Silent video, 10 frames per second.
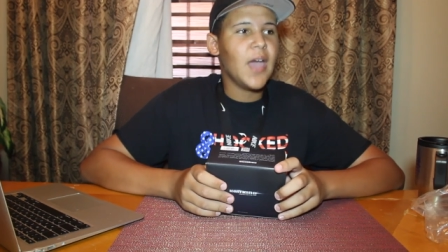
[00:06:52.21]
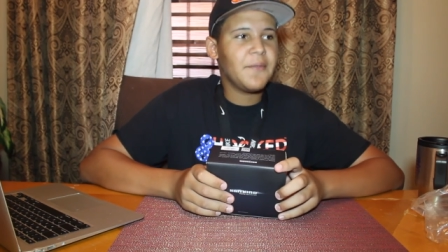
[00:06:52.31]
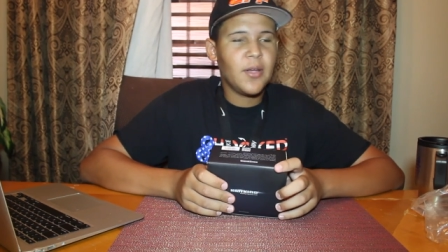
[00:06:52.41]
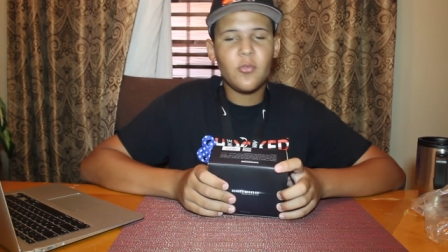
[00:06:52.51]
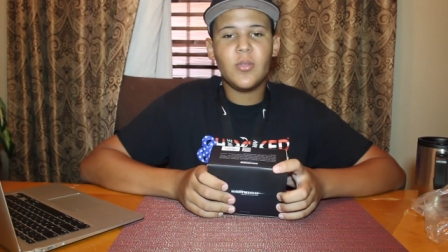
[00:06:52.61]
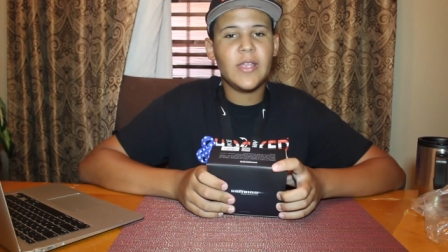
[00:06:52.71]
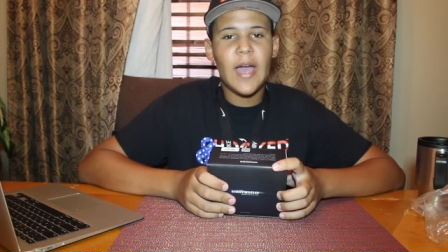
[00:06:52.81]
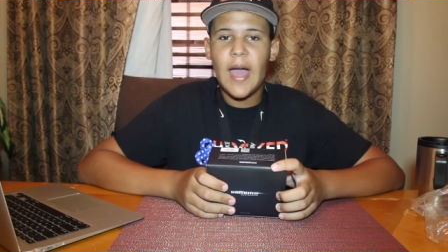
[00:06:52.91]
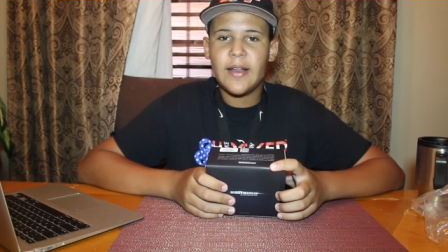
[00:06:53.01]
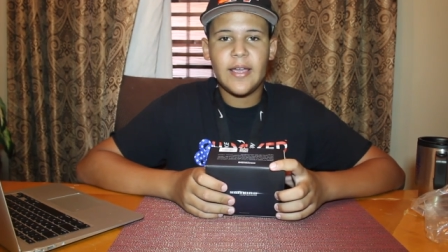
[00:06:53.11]
I've never really
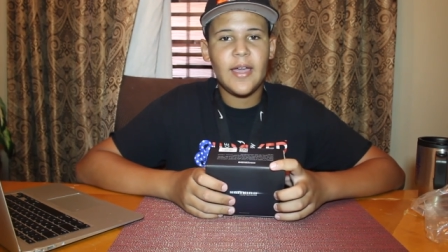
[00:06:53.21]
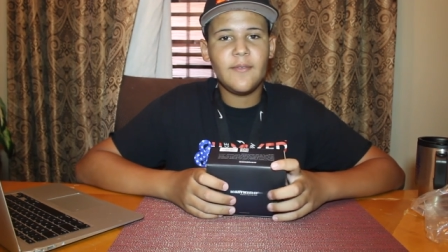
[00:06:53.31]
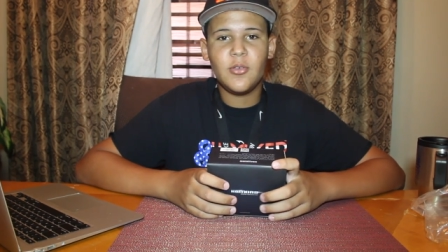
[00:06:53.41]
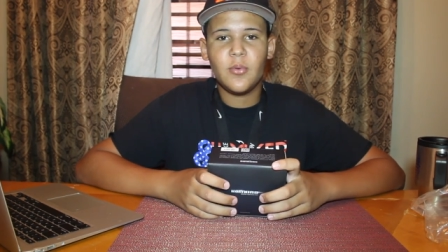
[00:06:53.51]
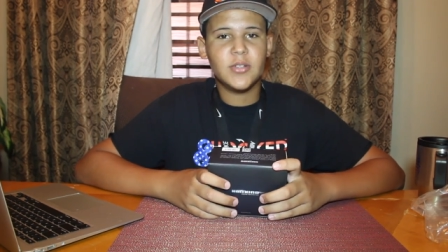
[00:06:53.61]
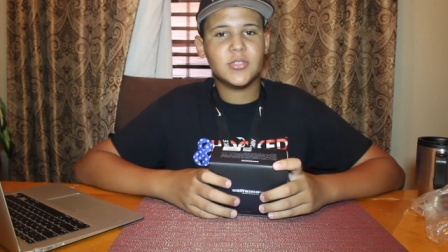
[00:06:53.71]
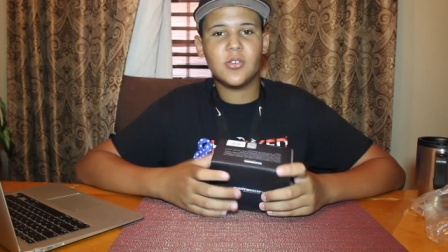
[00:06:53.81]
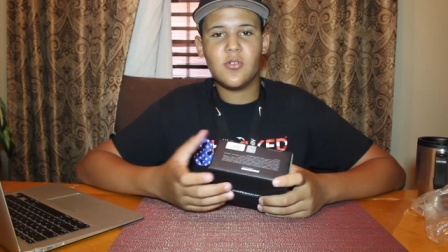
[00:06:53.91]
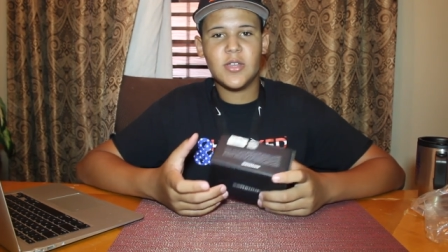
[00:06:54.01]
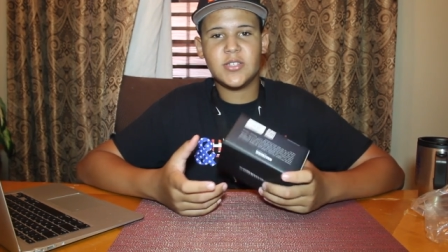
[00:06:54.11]
had a heavy one,
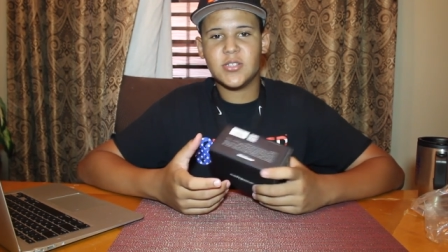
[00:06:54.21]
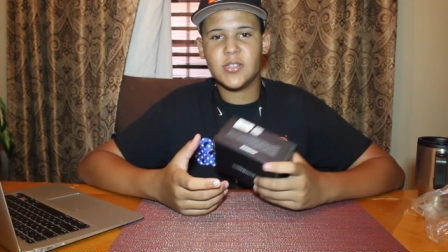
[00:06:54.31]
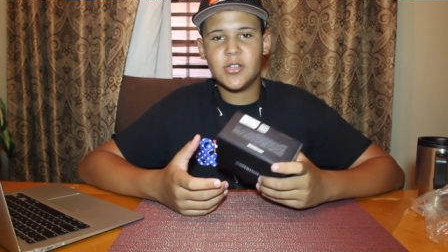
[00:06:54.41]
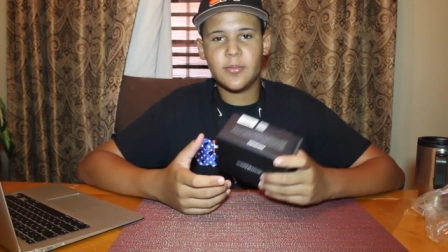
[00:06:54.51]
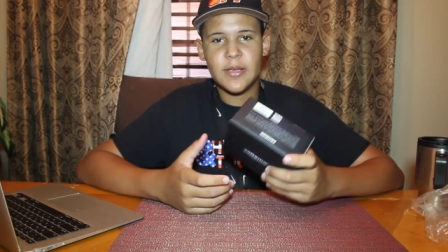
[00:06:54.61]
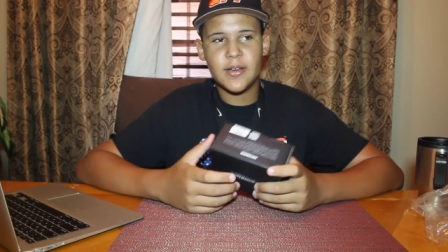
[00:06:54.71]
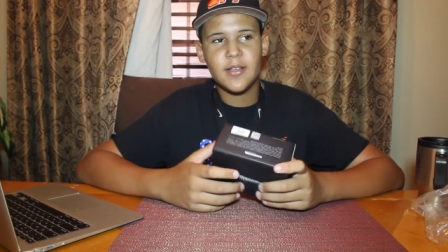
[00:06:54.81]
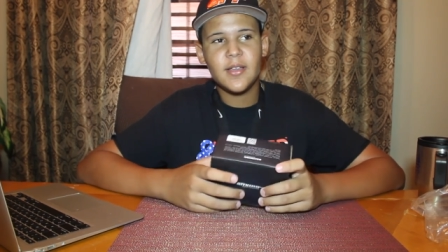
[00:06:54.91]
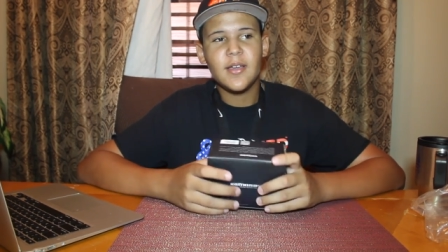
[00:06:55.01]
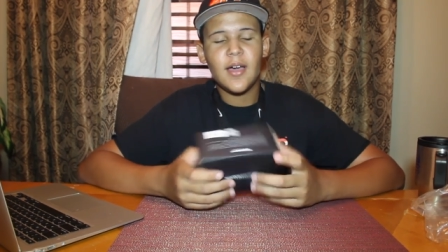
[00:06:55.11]
so it's just a little bit.
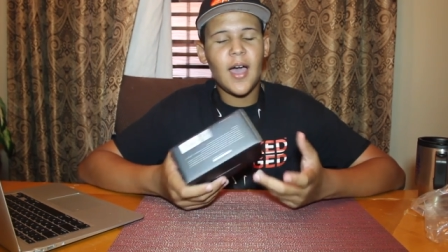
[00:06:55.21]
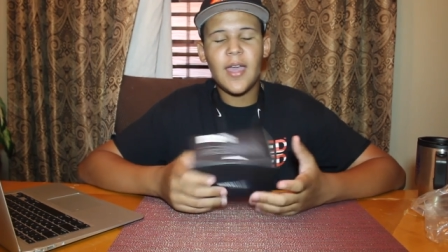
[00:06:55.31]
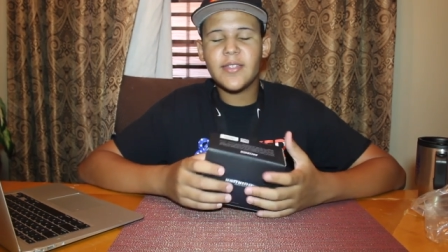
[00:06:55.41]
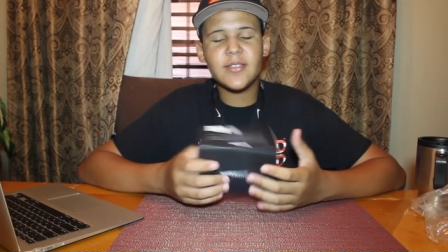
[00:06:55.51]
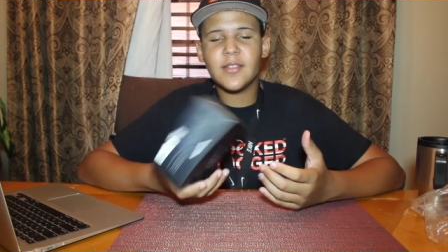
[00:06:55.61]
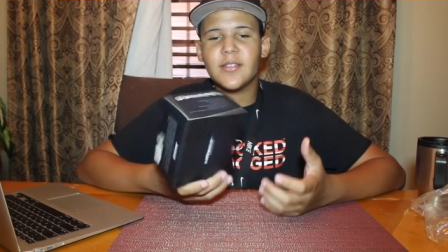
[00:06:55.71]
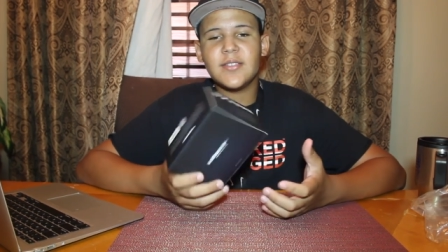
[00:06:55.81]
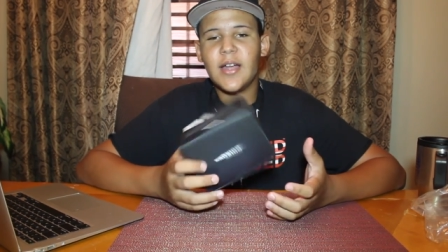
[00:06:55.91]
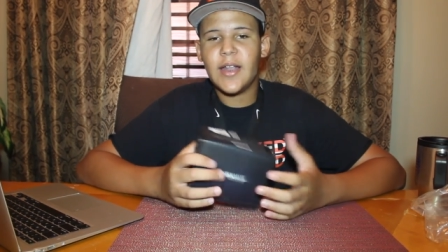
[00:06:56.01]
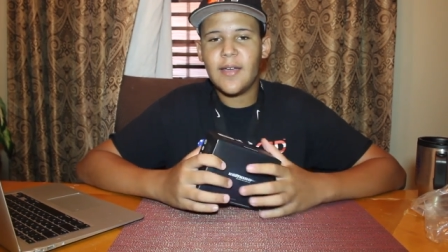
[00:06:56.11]
It's
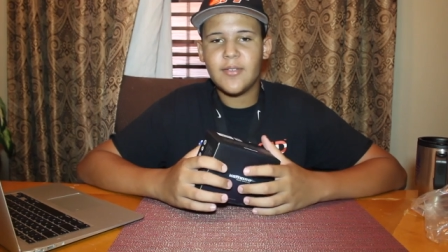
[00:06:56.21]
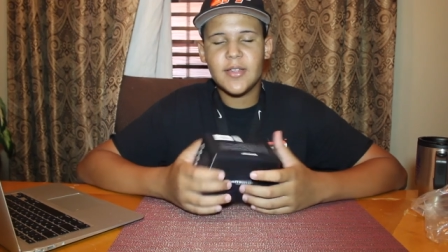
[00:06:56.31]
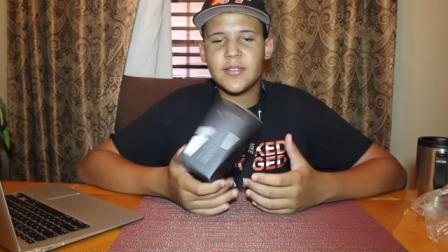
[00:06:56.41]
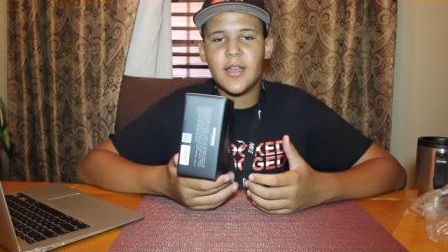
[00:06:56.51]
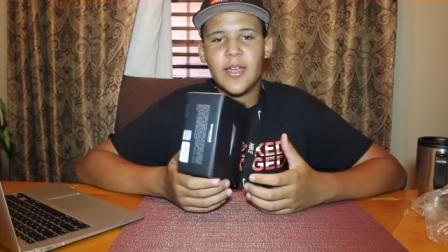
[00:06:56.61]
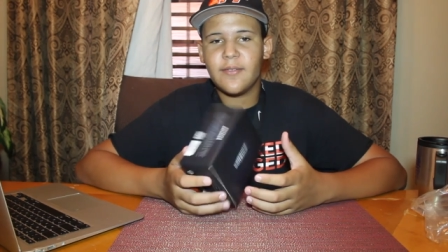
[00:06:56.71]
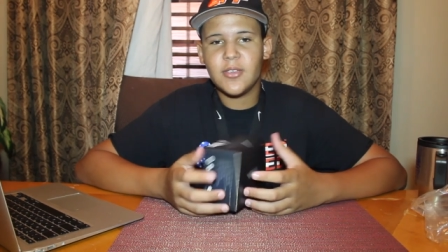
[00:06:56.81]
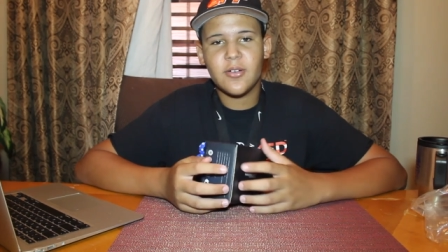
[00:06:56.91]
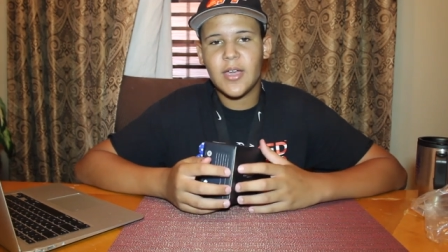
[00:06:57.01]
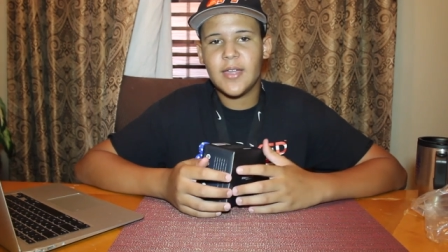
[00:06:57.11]
it's not heavy. It's not
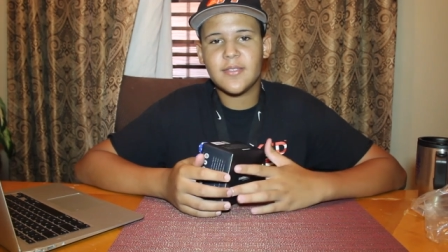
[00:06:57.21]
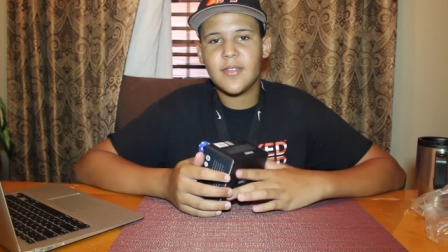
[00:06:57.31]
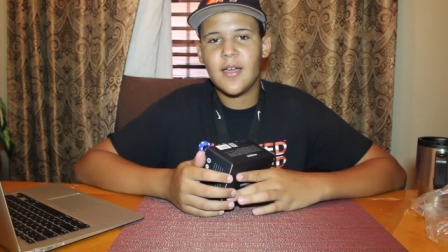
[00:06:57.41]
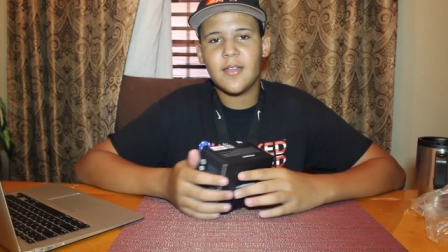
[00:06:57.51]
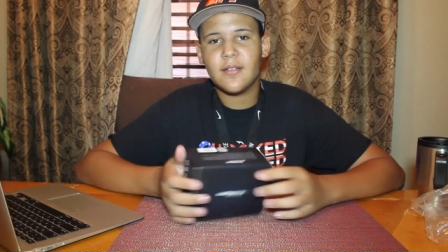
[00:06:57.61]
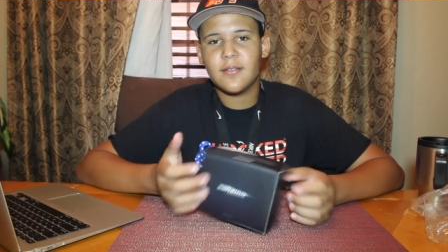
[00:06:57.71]
heavy. Okay, it's not.